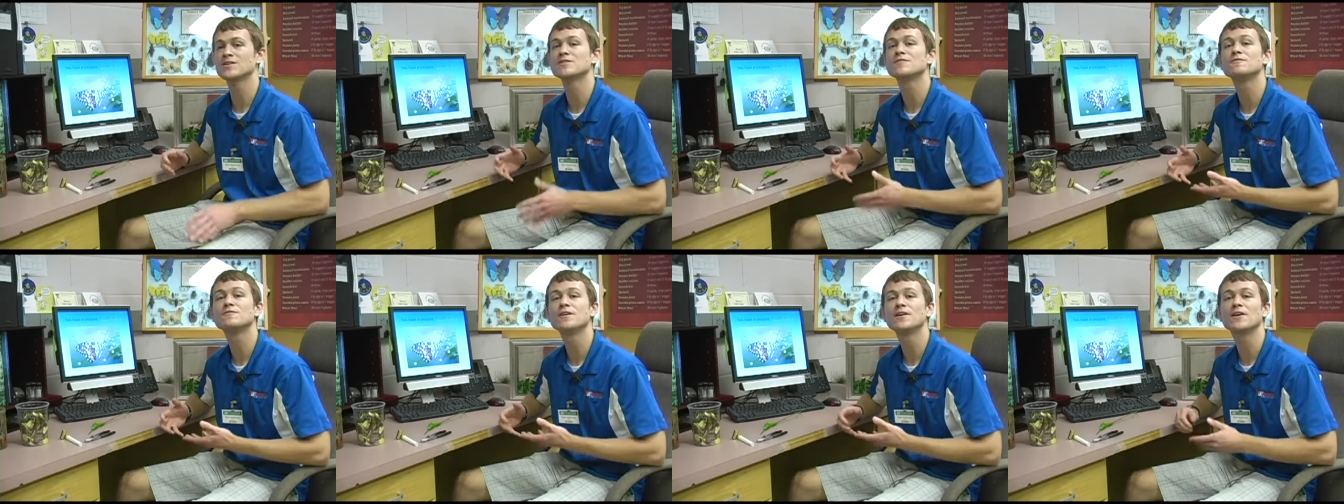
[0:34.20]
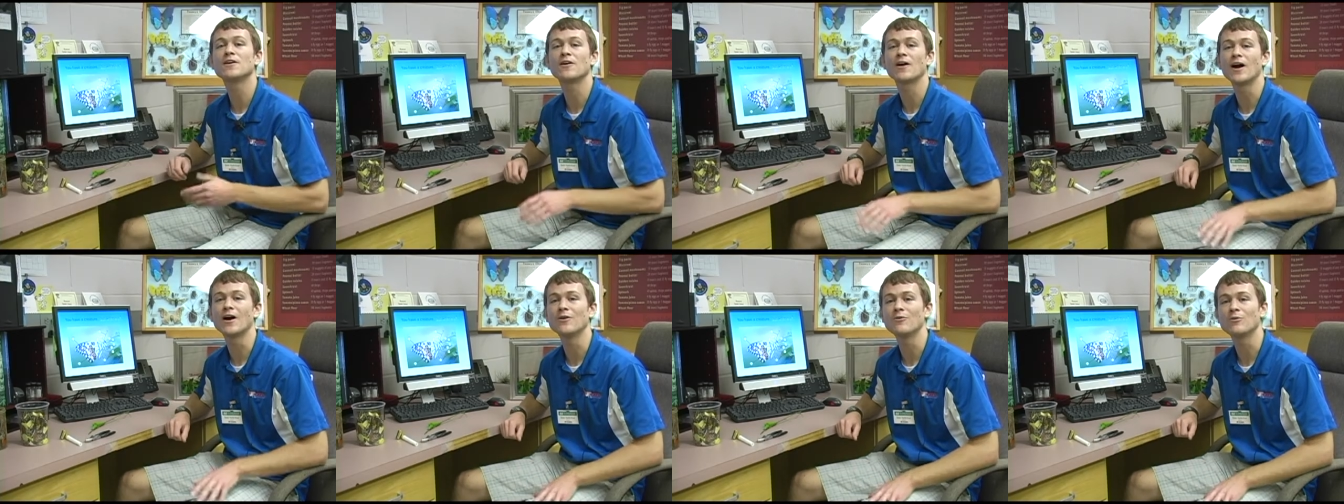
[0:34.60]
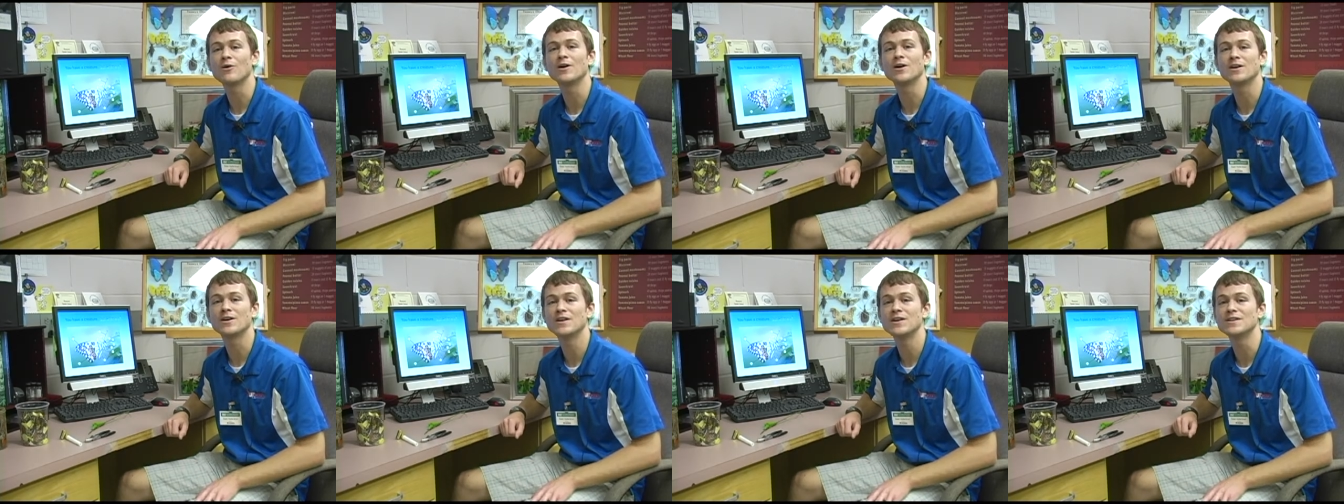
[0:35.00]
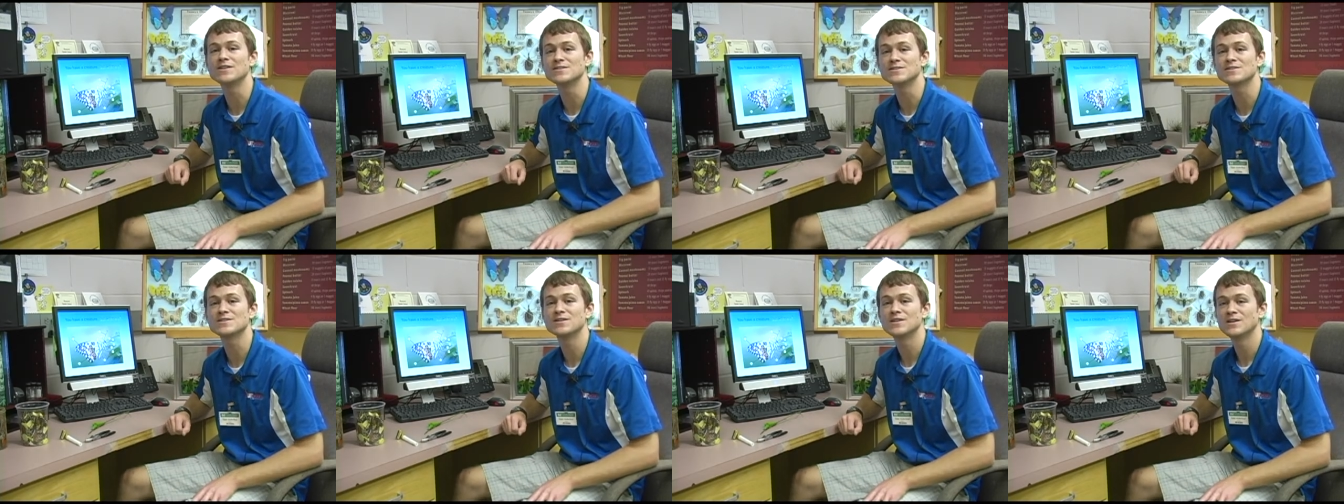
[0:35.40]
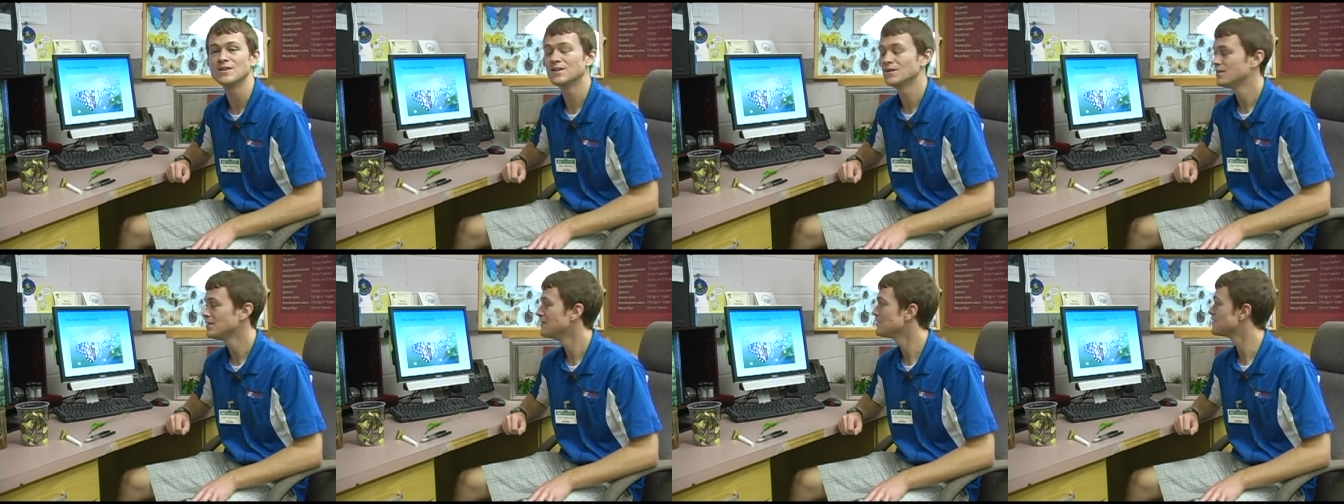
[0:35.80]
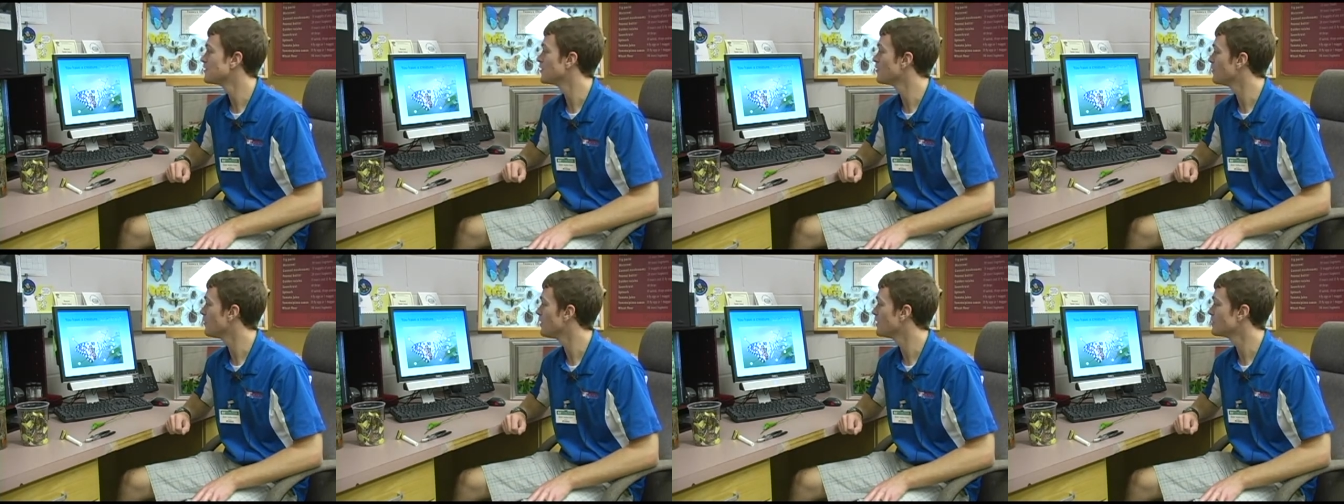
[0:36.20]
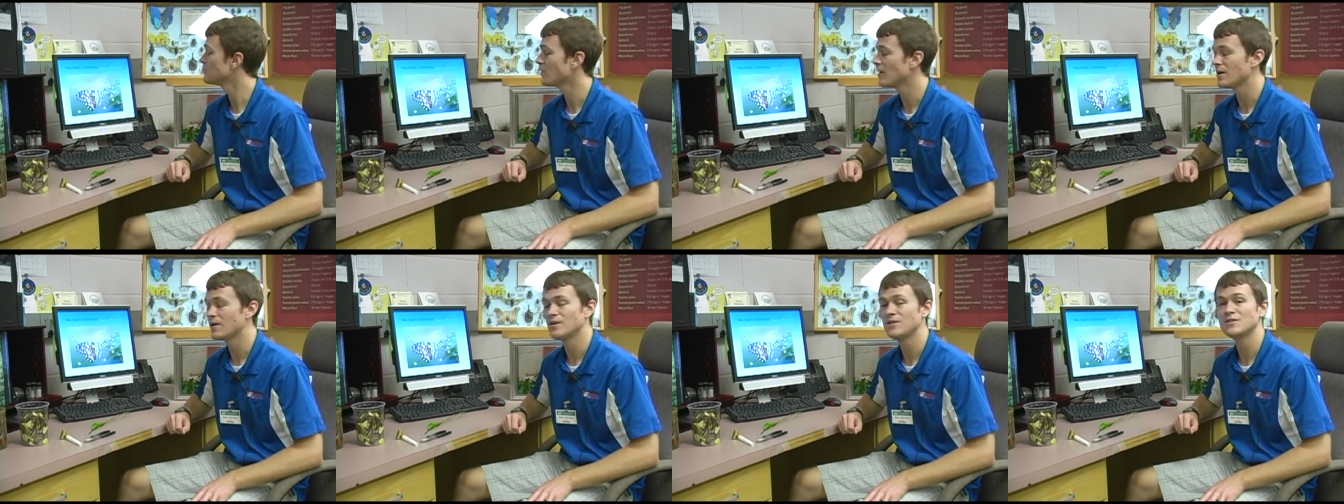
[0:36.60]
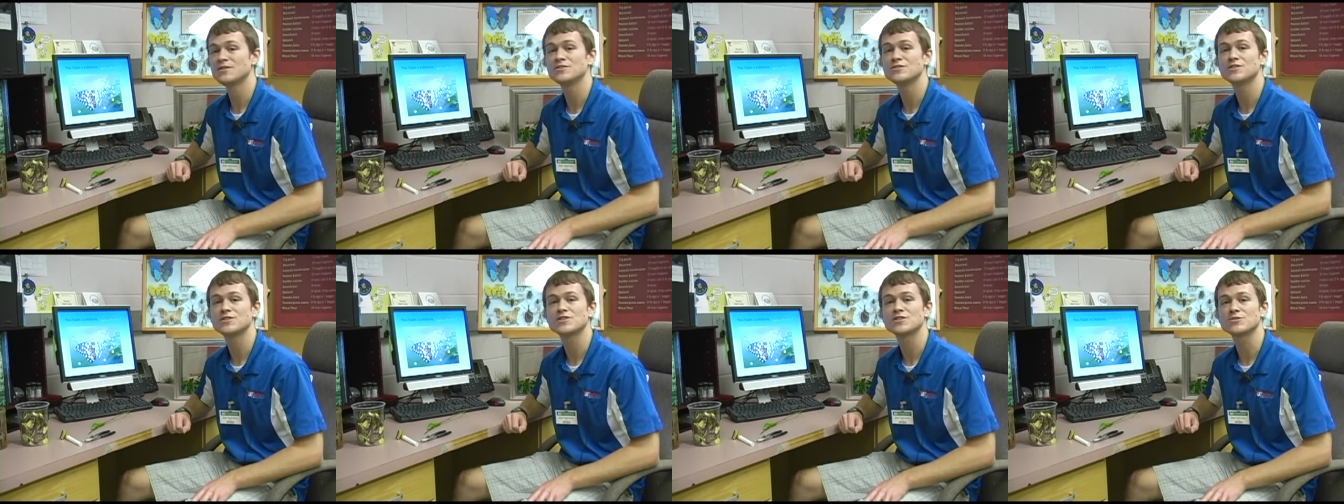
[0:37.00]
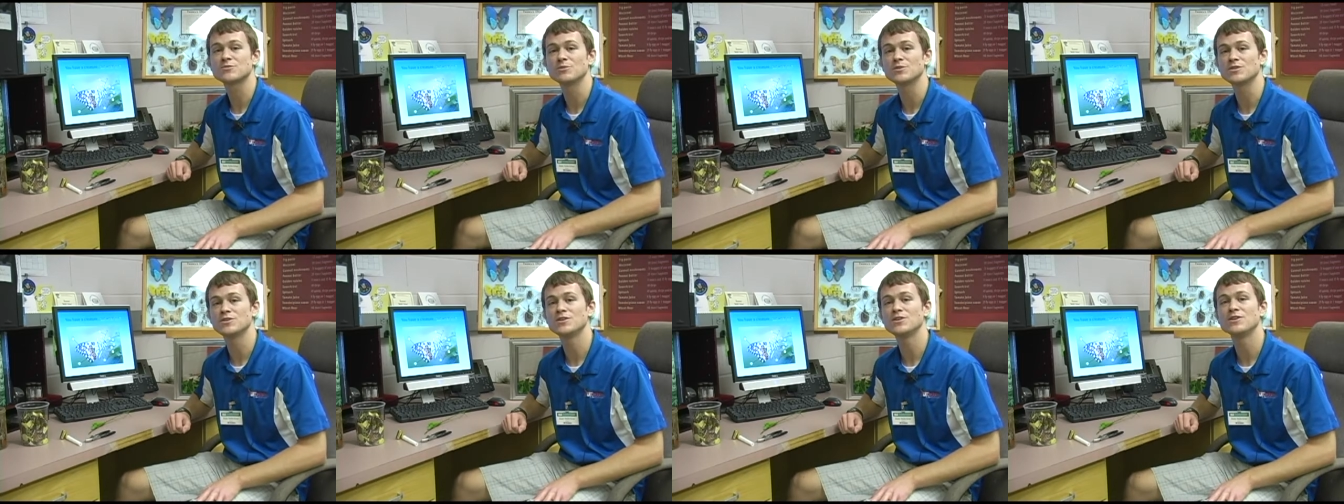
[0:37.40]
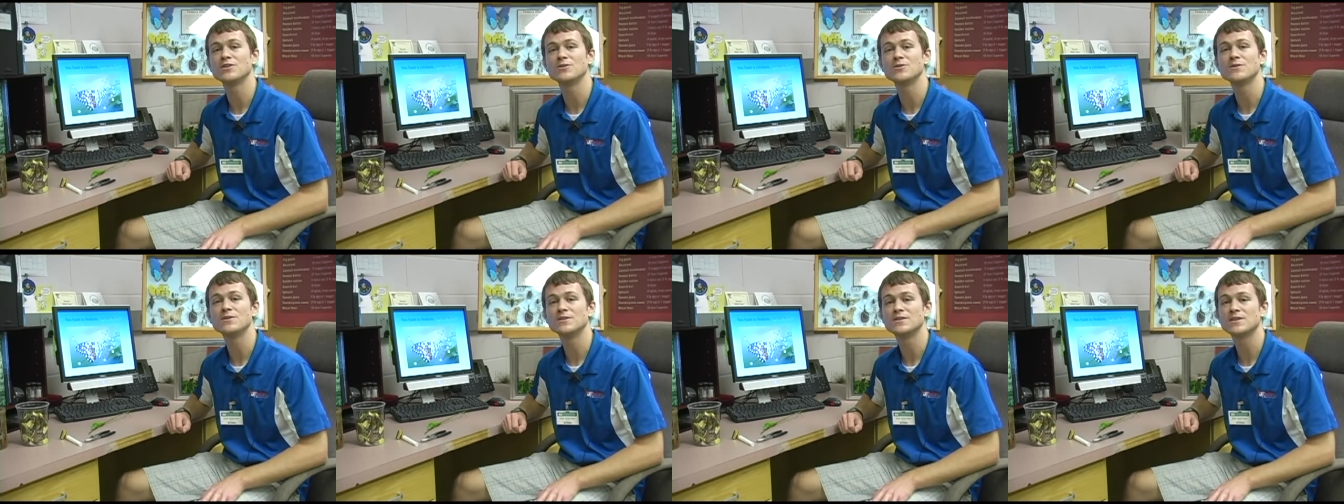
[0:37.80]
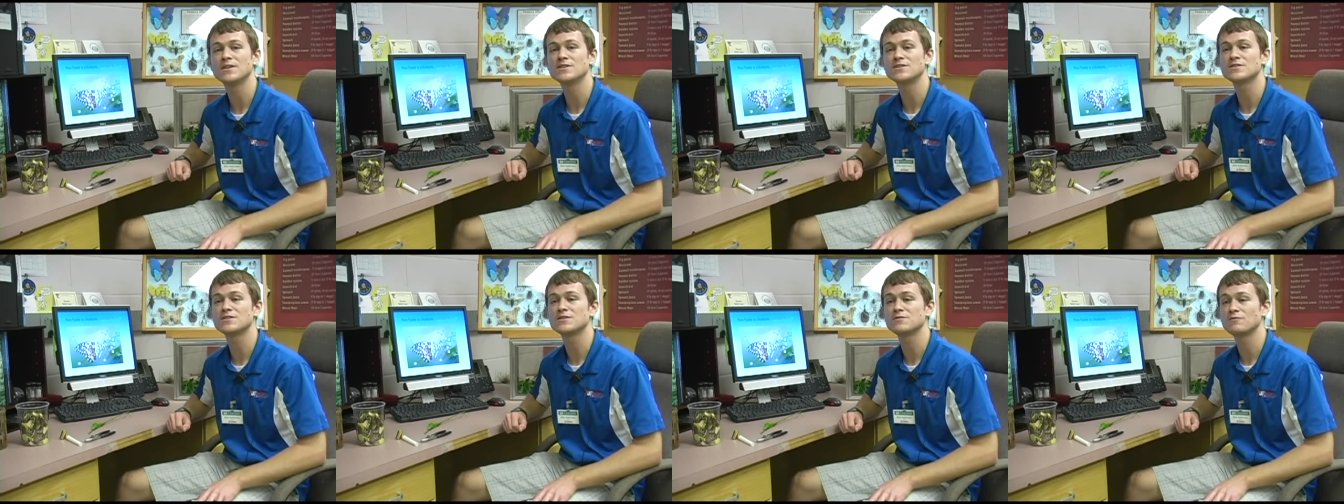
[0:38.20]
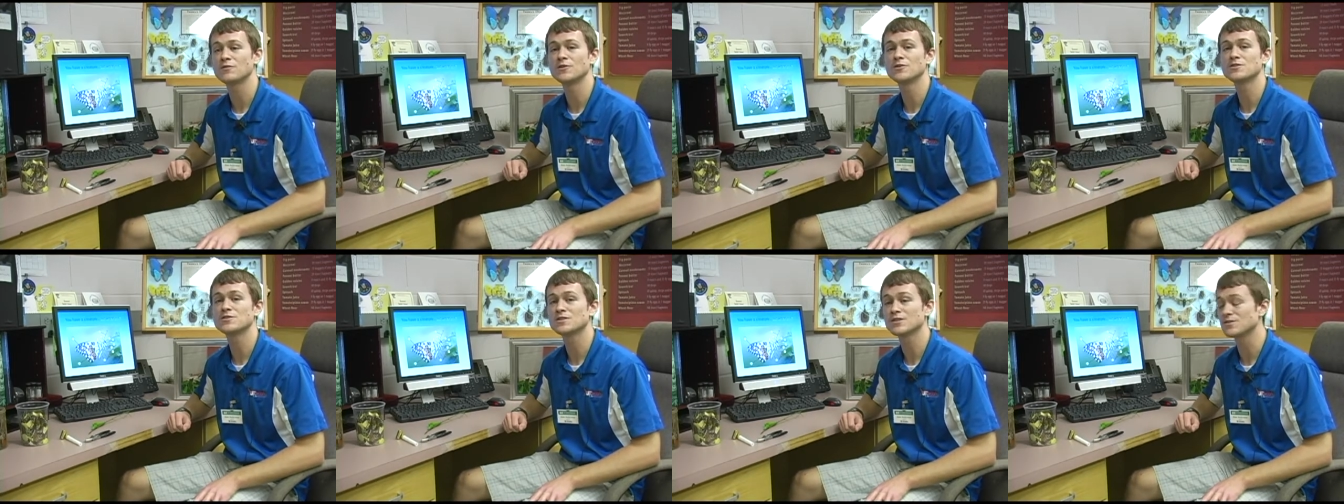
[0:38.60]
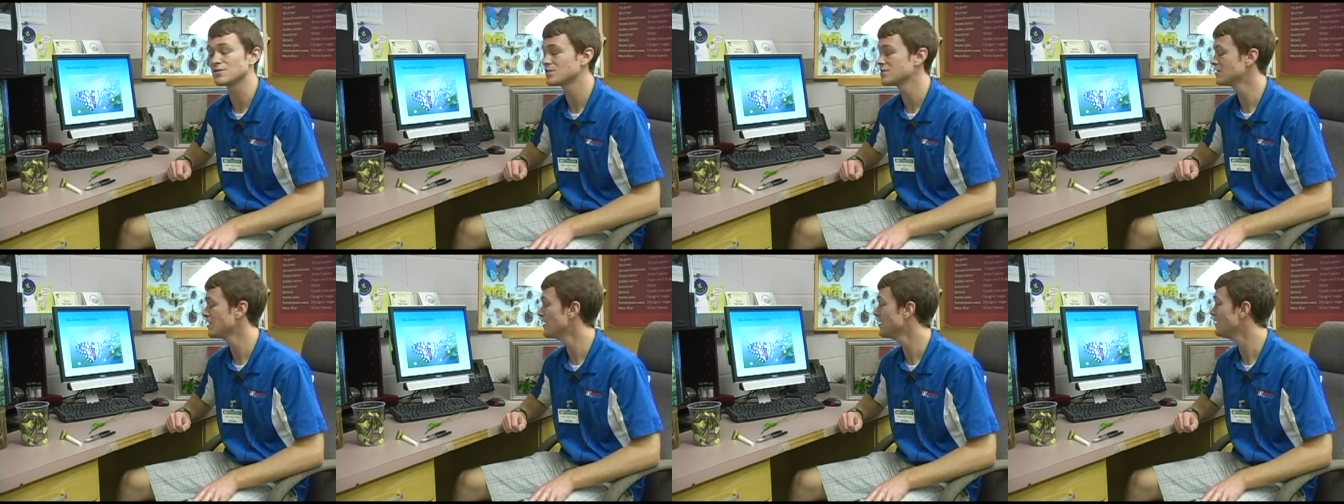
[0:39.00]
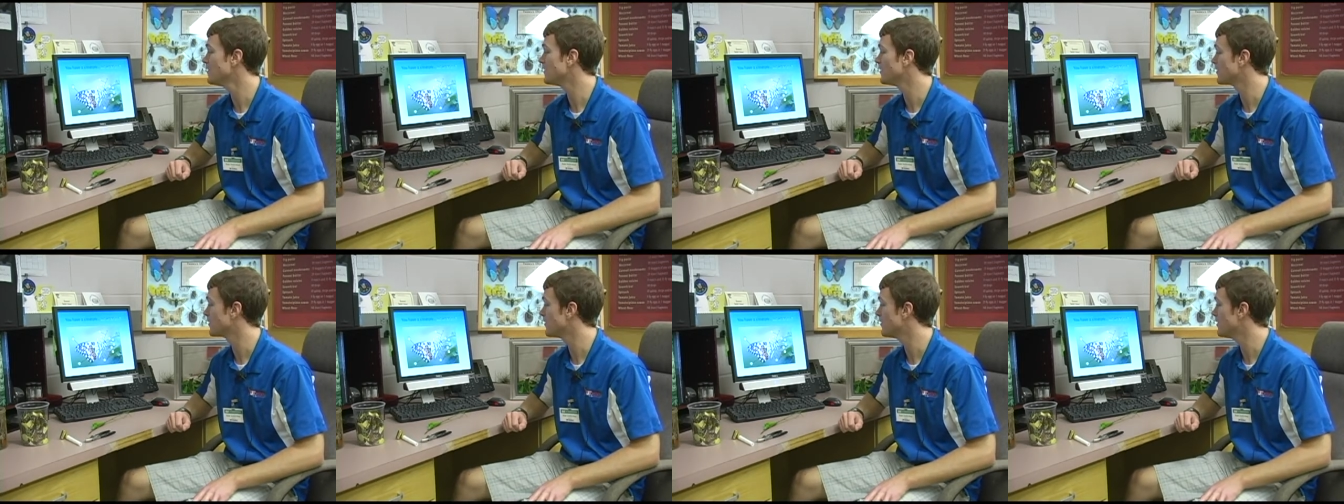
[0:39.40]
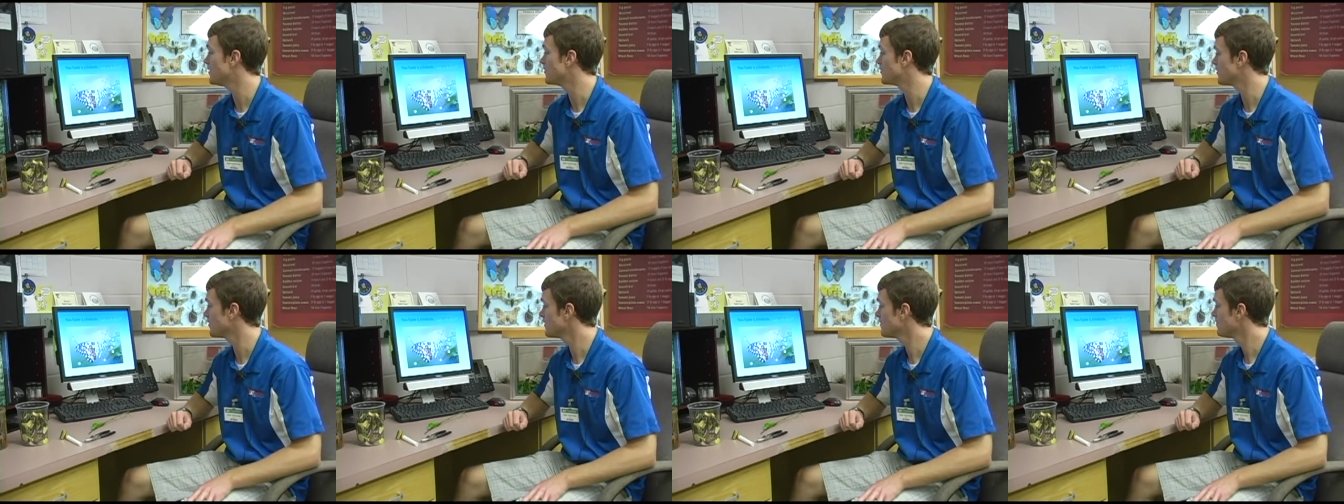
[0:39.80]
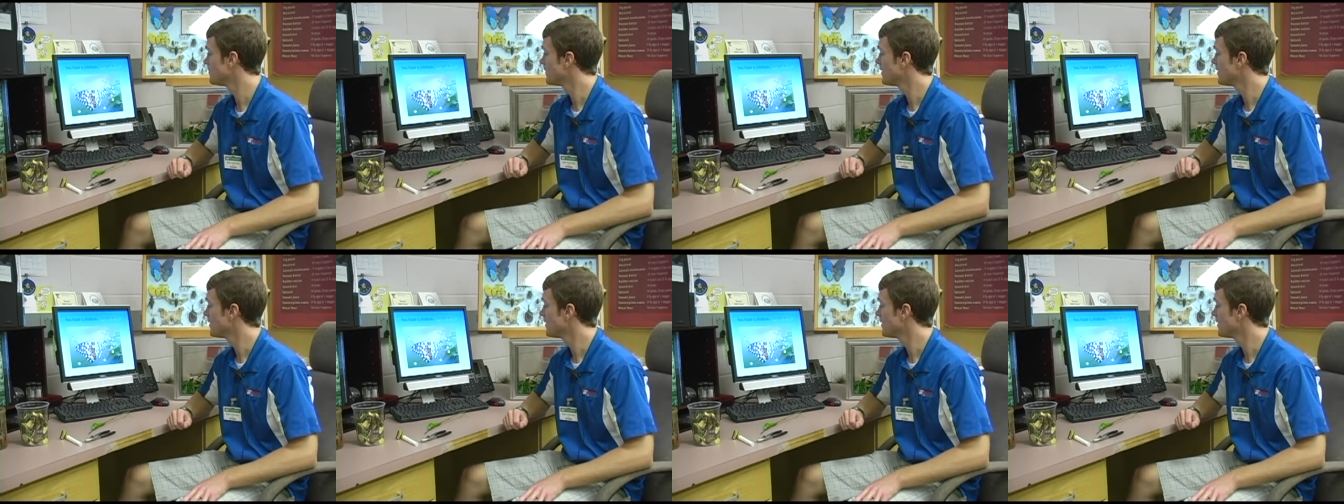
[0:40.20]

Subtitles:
to figure out what it is. So what biologists will do is first they'll study their creature